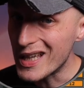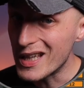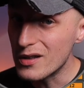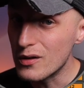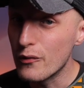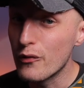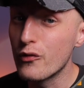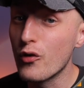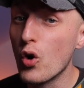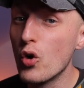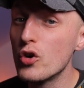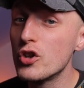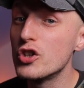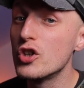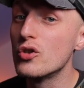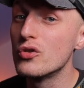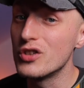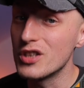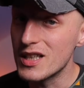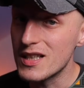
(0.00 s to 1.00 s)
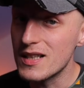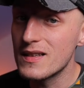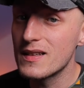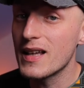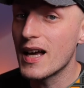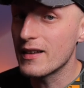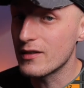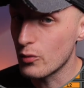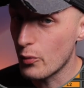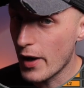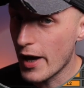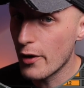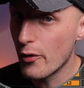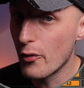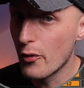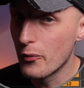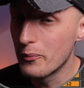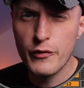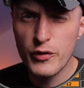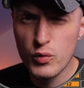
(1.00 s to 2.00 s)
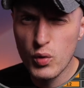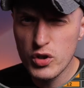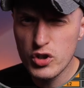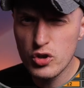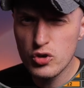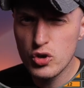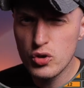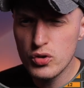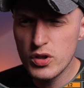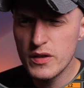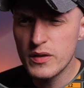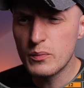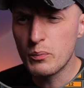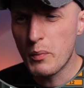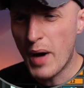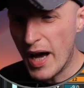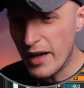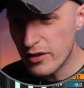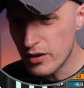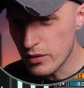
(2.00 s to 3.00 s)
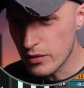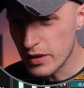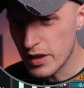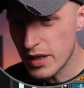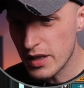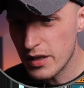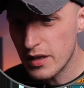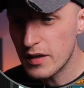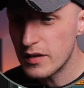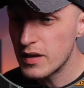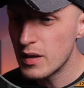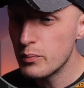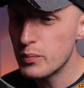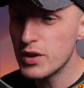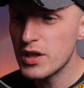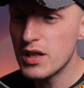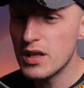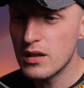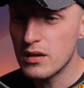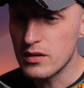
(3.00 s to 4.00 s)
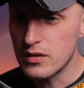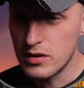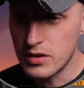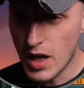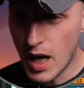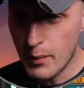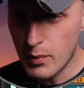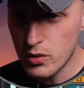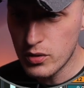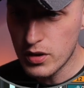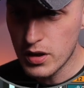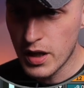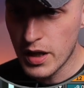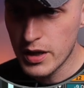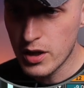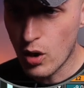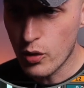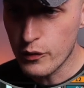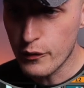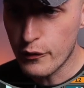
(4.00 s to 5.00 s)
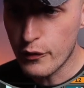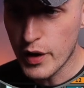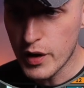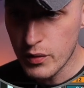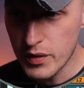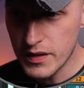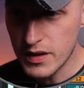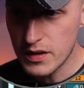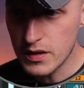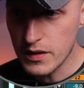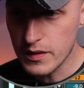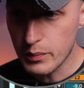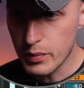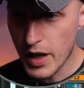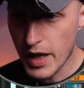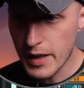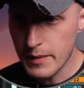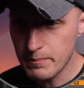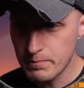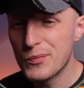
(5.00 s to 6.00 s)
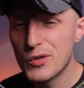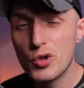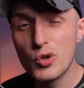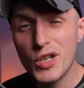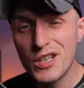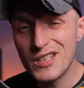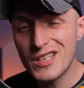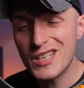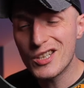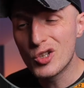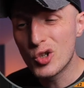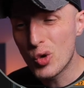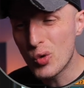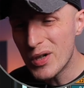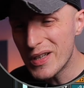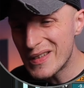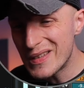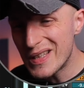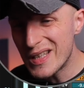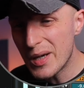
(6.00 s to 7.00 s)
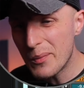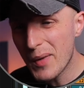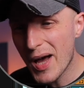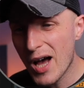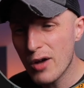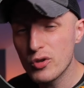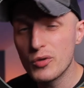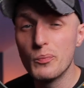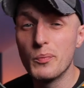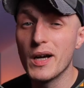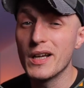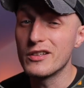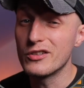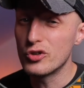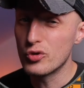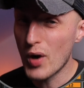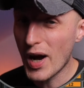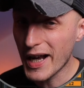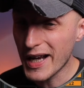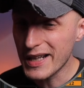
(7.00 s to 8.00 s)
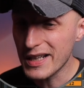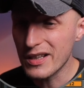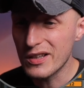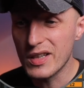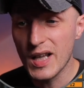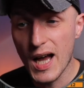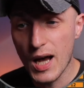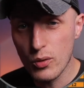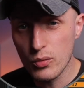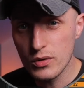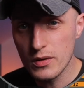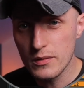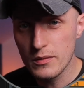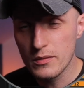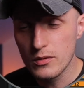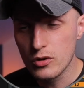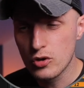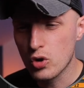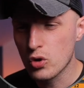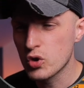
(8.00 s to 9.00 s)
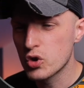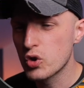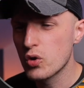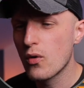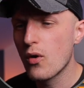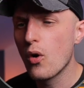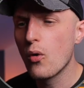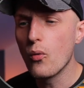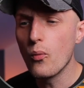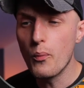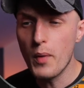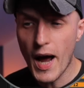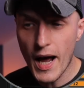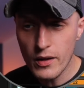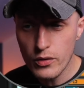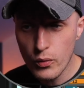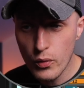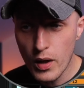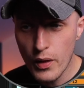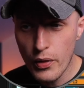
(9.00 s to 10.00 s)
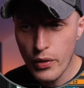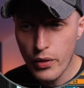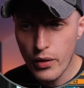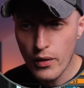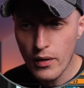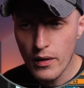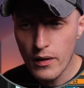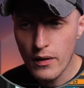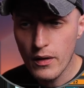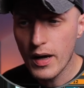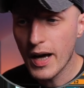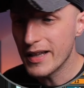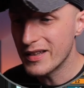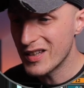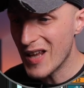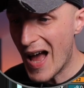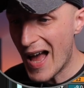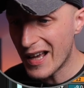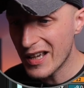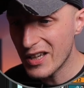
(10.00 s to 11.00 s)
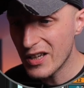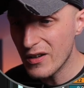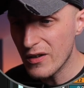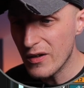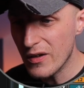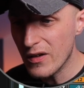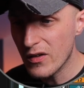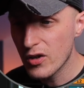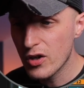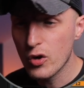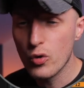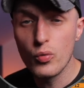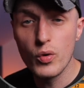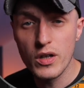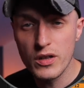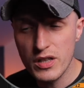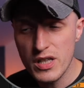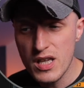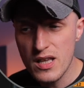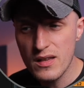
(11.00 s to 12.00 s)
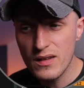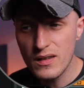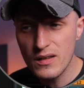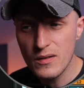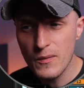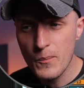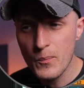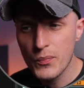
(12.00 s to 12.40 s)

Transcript: it for your needs as well. If you want to do this manually, simply double-click on frequency display. You can increase the amount by dragging it down. Control bandwidth, attack, release,